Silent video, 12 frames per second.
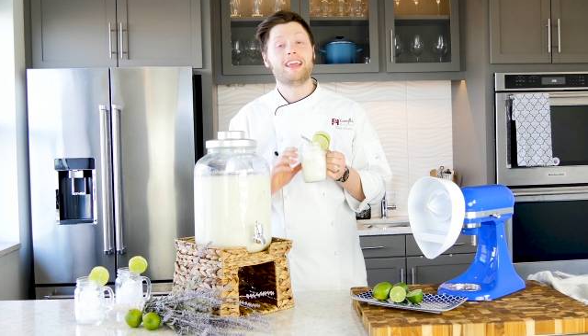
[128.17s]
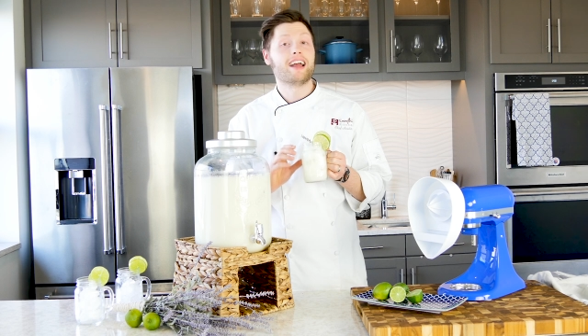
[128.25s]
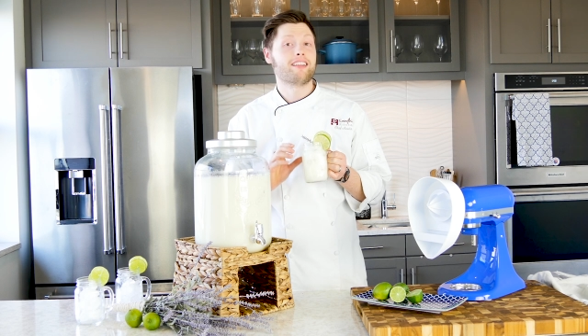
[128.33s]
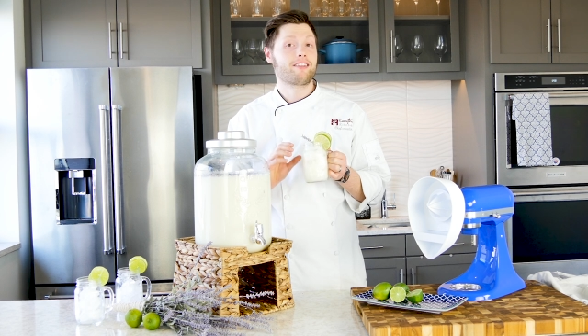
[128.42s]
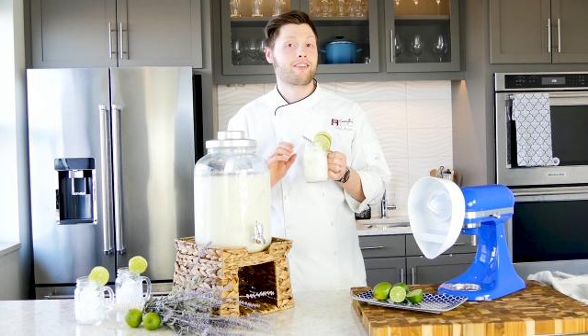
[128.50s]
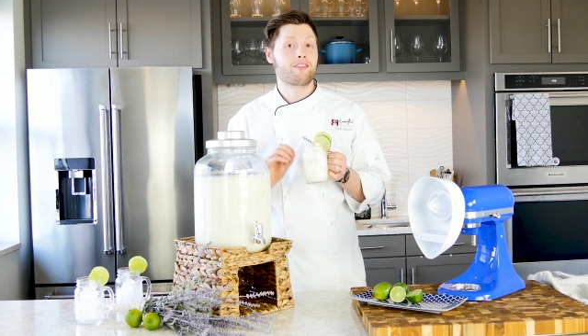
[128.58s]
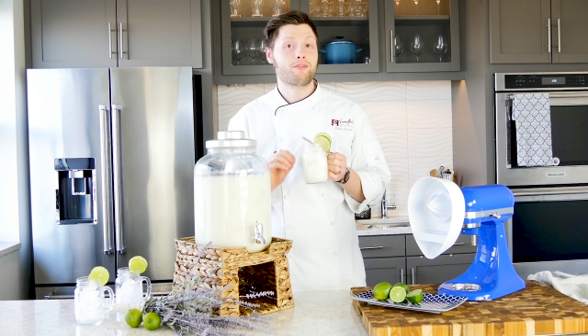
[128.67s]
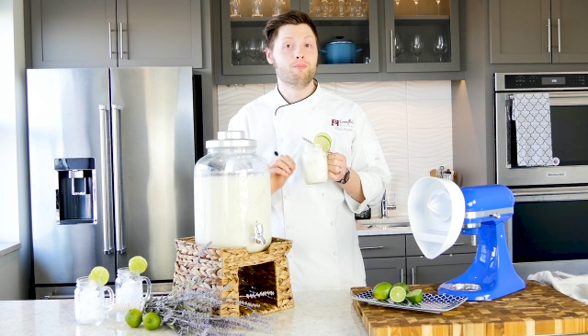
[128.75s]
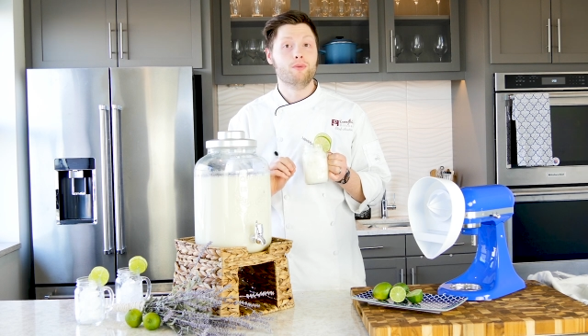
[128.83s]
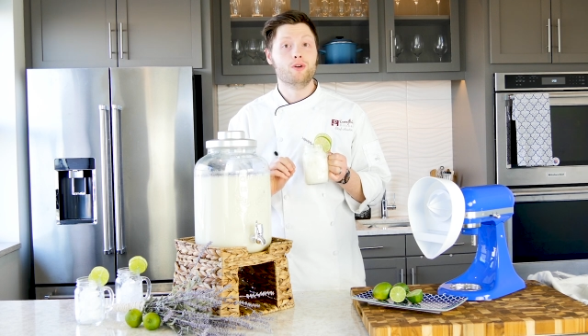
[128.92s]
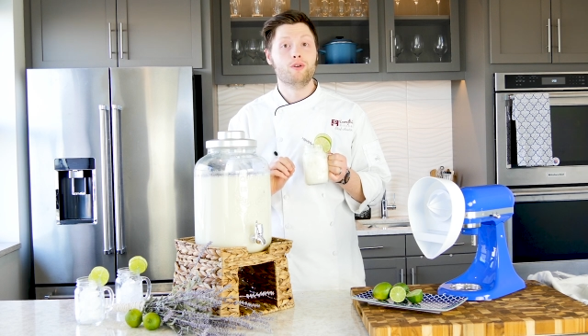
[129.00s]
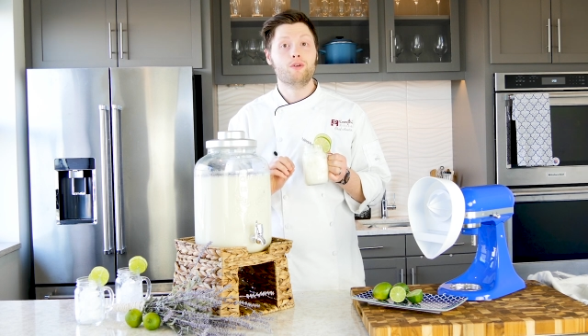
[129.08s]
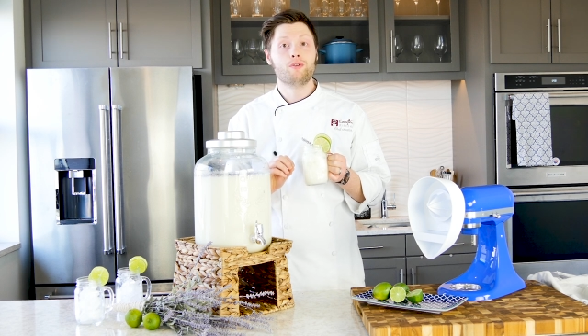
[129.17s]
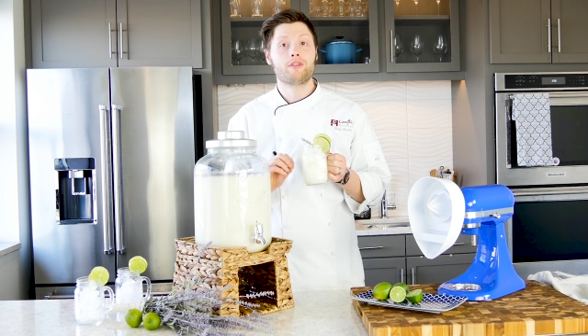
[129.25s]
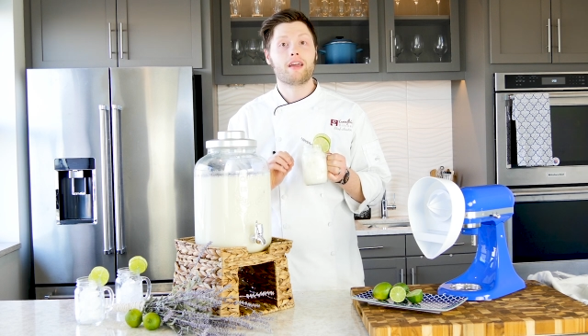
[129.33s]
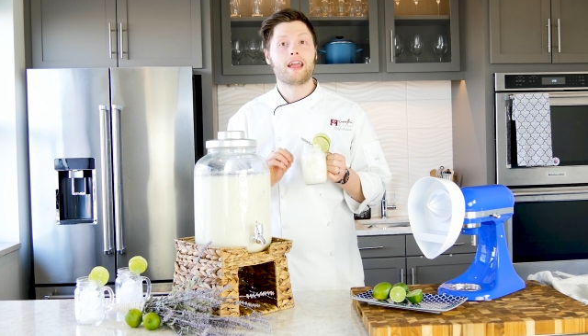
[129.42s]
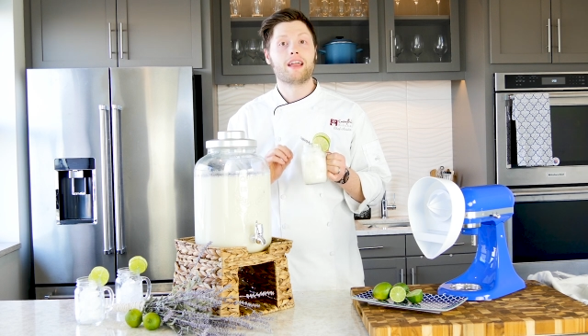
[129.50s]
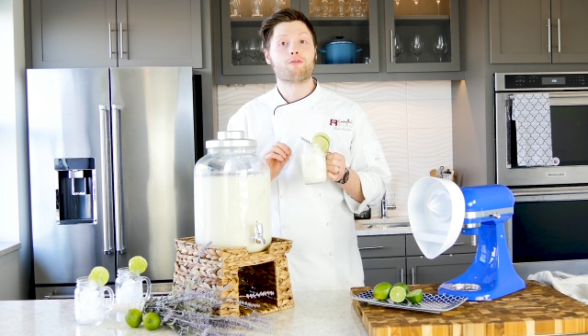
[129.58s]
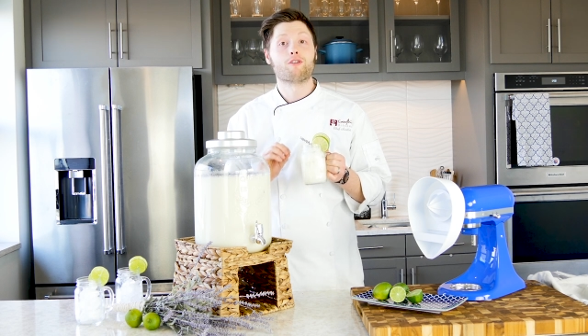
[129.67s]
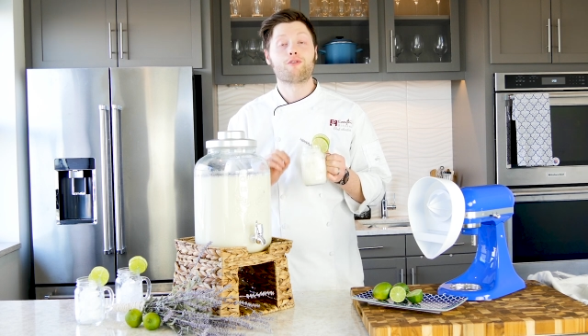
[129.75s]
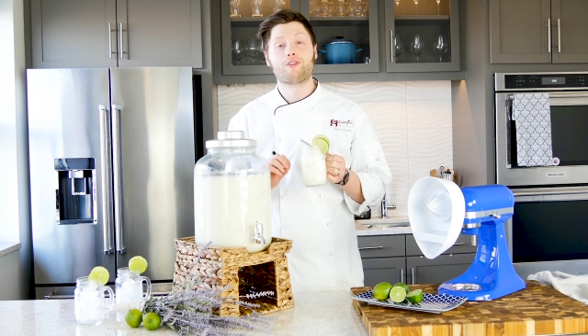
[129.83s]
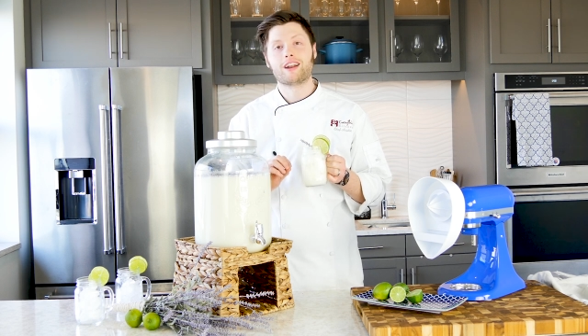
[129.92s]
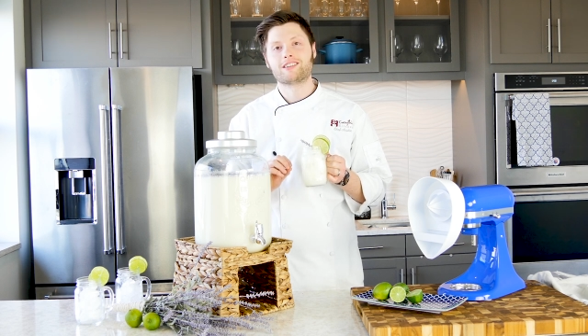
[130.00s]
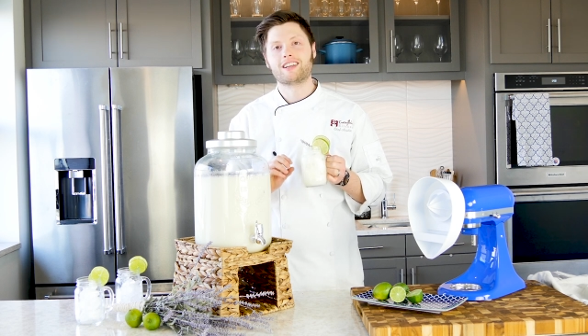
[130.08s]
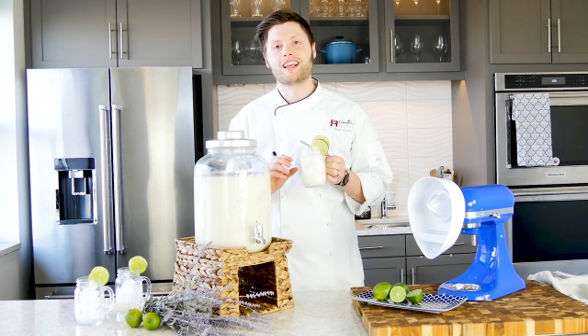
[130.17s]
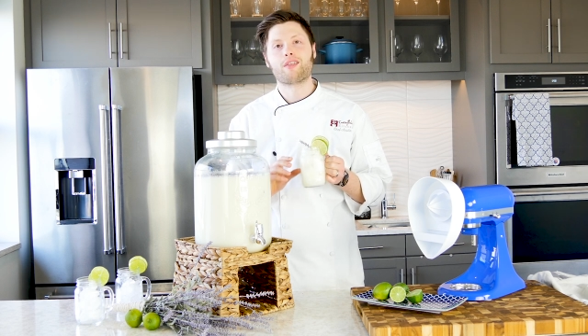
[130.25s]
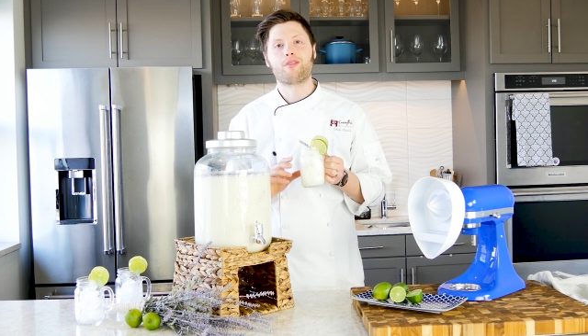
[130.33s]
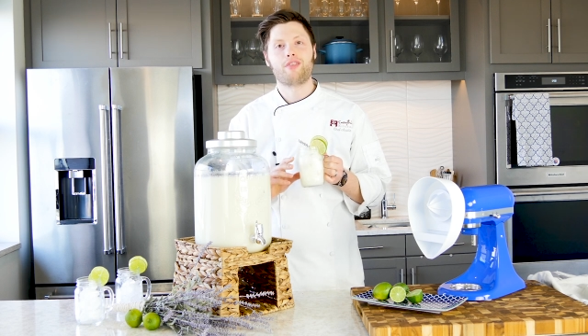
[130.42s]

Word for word: yet smooth and refreshing